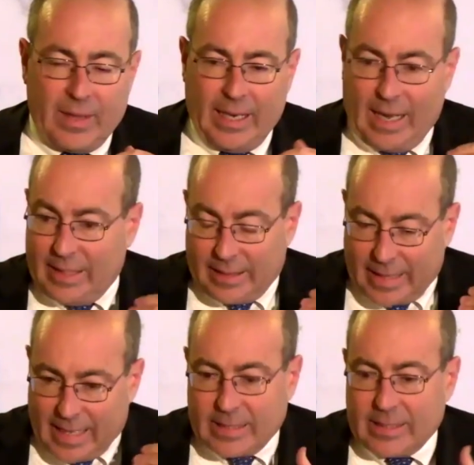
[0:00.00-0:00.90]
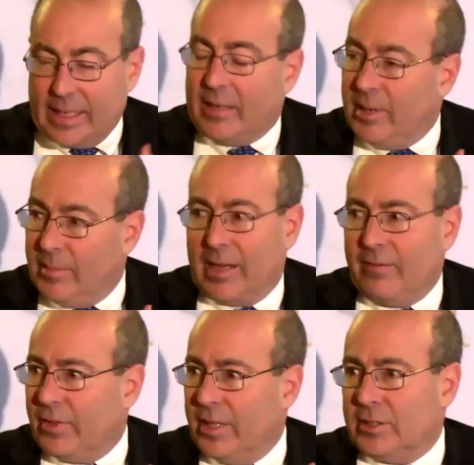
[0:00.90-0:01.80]
And I think that sentiment about
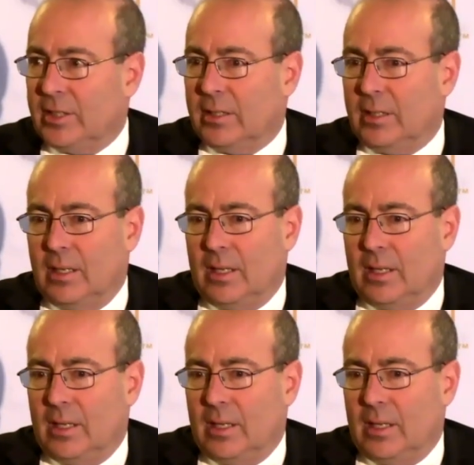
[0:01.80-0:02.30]
inflation